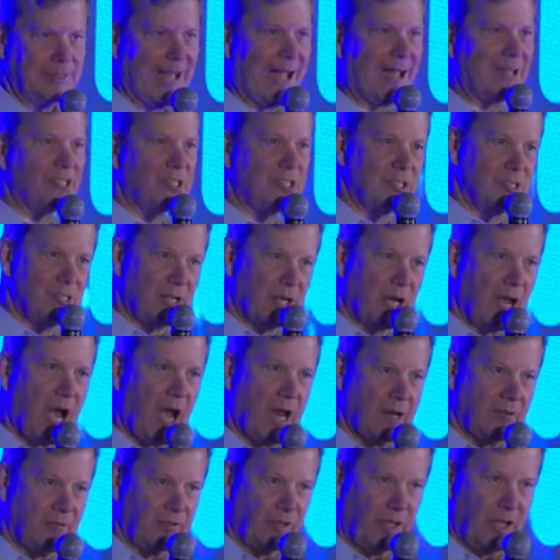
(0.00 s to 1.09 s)
That's the
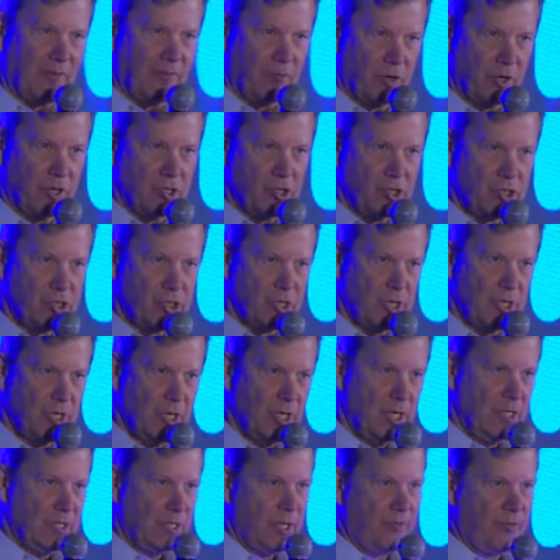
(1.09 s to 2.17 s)
kind of leverage
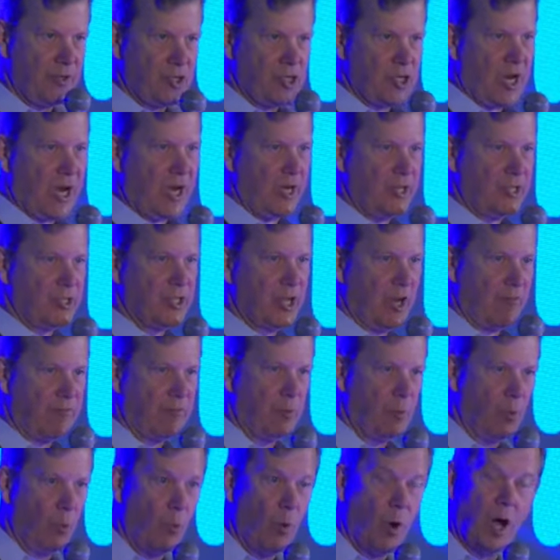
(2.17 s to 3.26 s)
that the Chinese
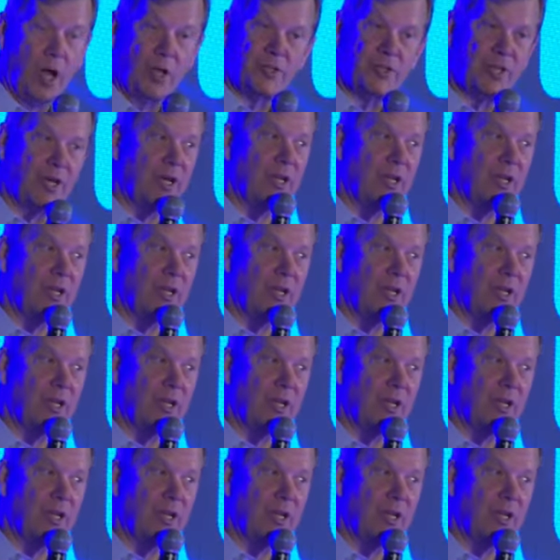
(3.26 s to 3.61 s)
government wants.